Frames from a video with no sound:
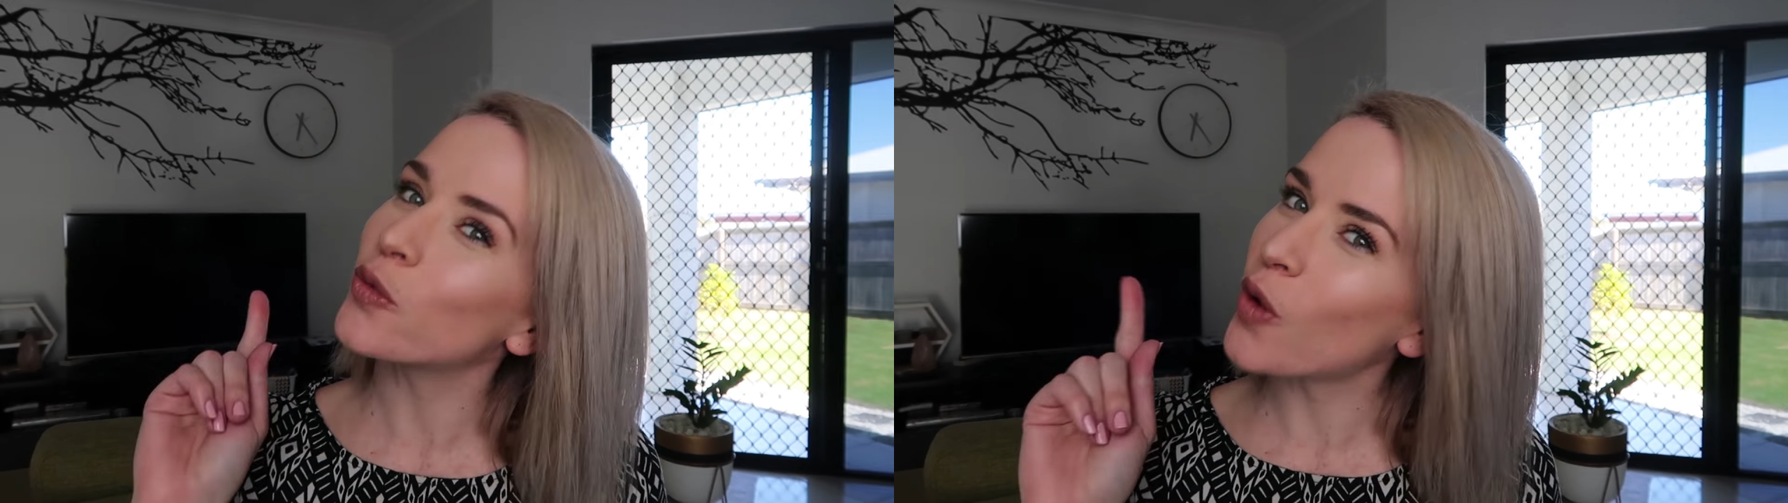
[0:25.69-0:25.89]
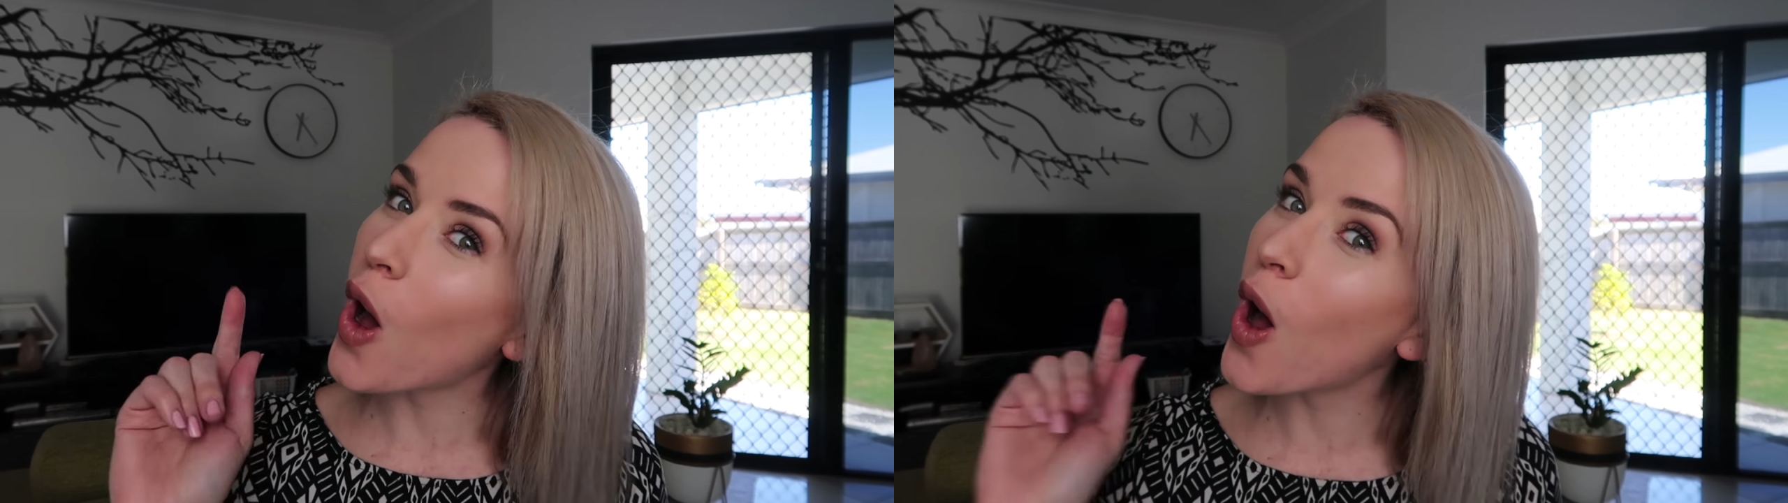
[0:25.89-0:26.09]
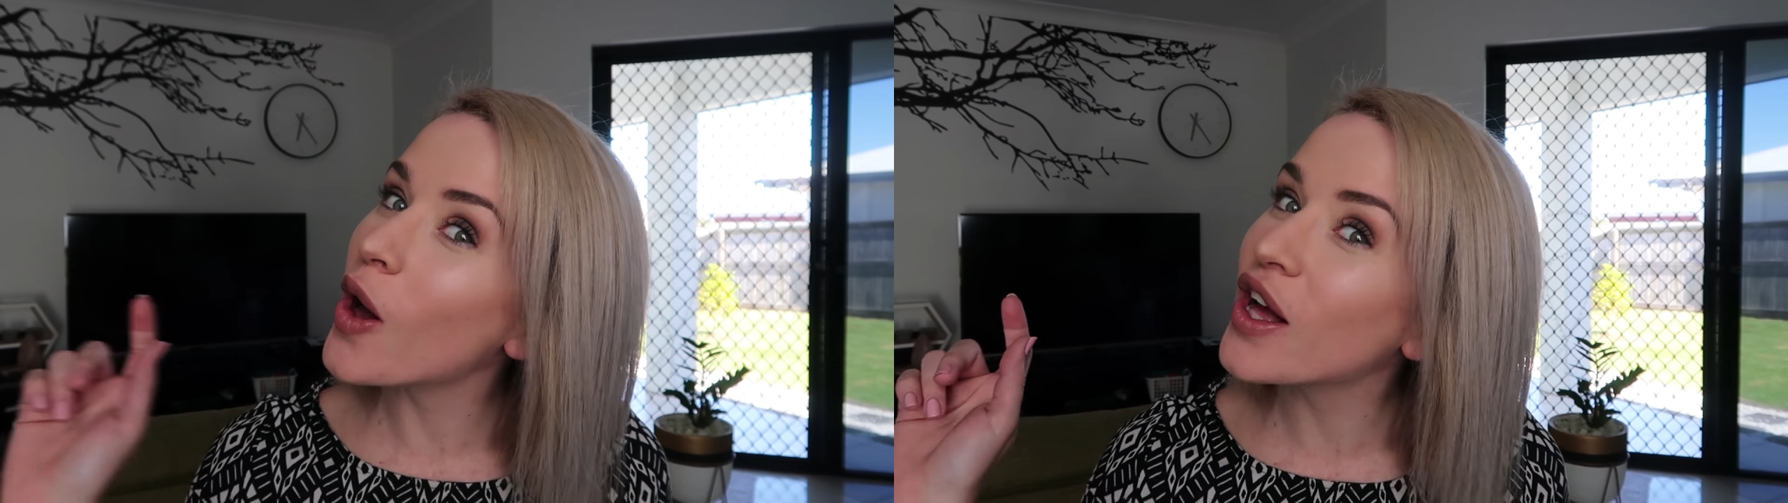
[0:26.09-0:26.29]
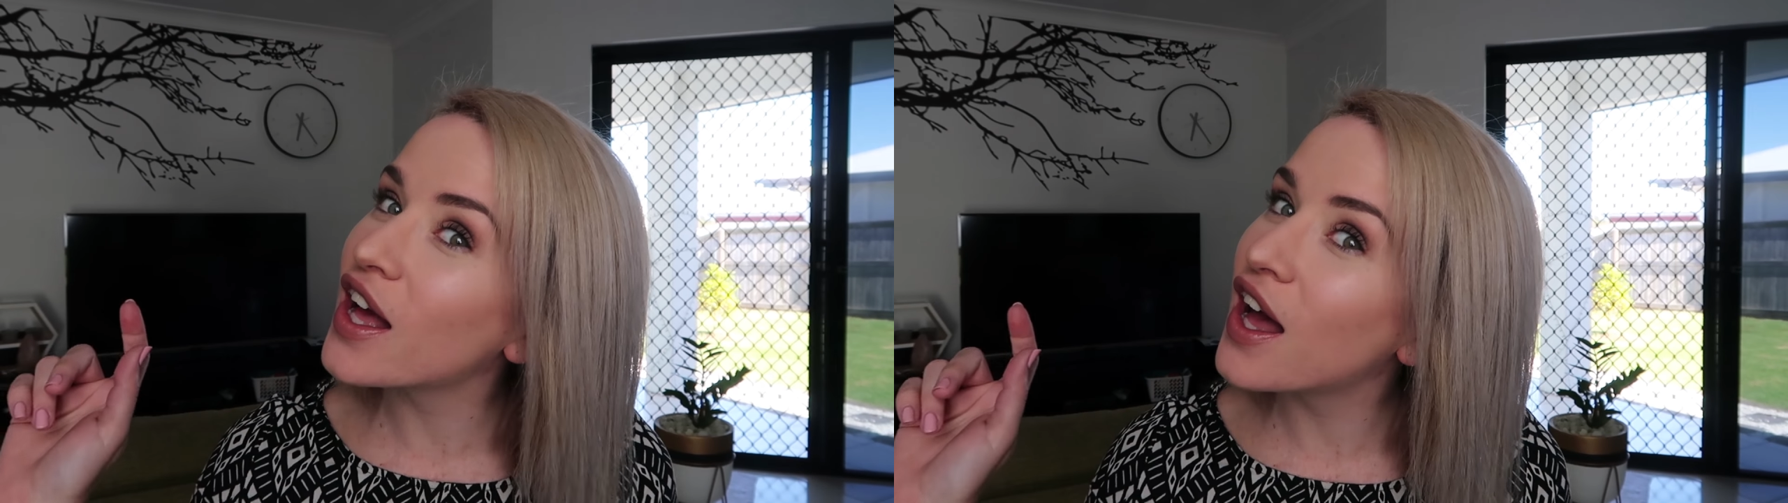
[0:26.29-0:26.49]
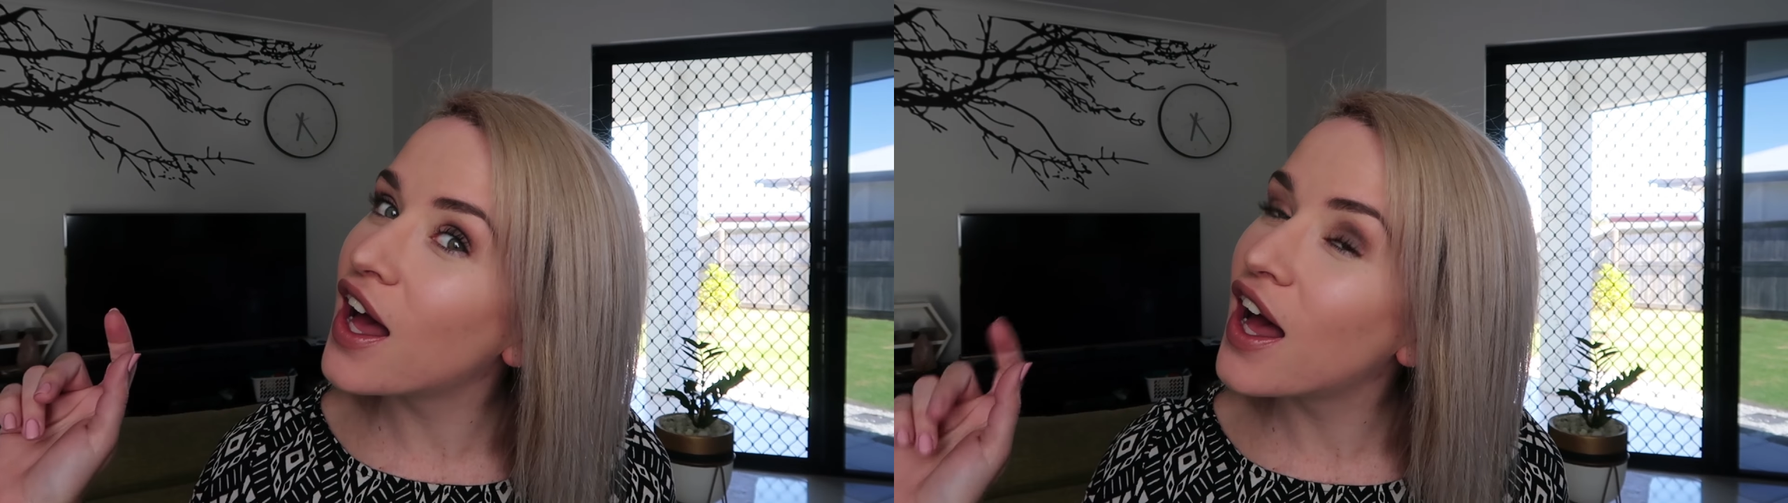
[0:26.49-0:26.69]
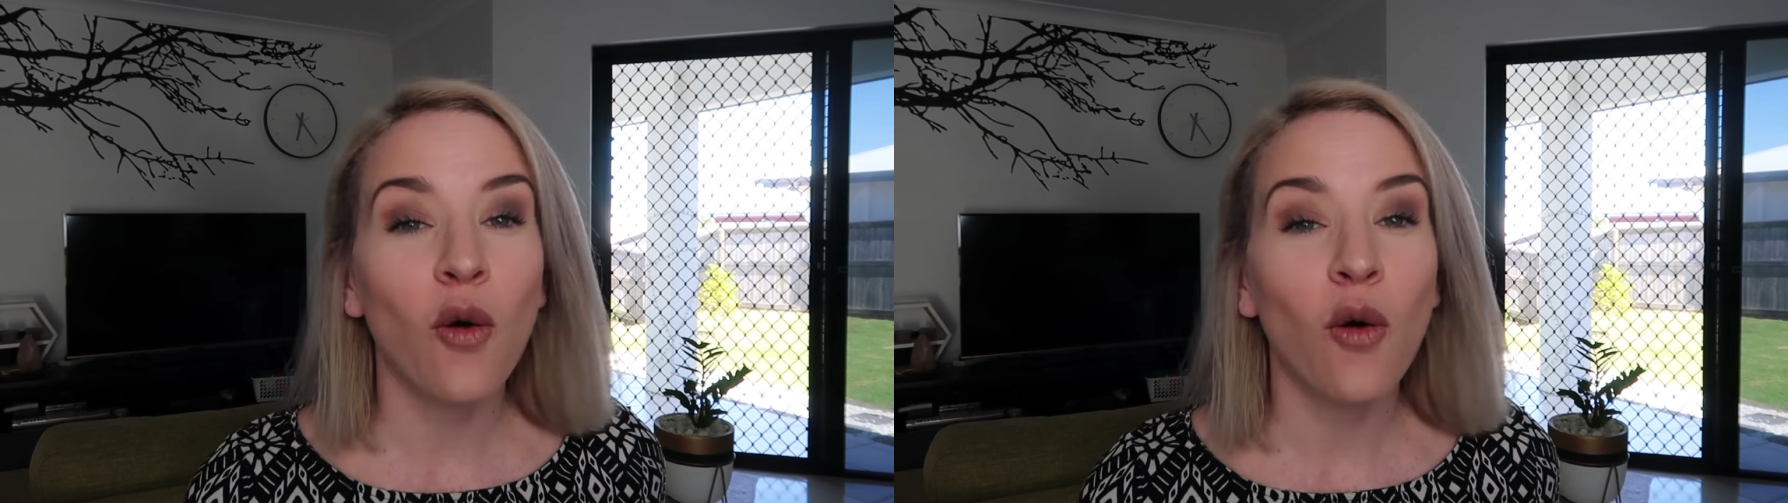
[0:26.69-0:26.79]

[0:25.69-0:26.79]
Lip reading: Wrong.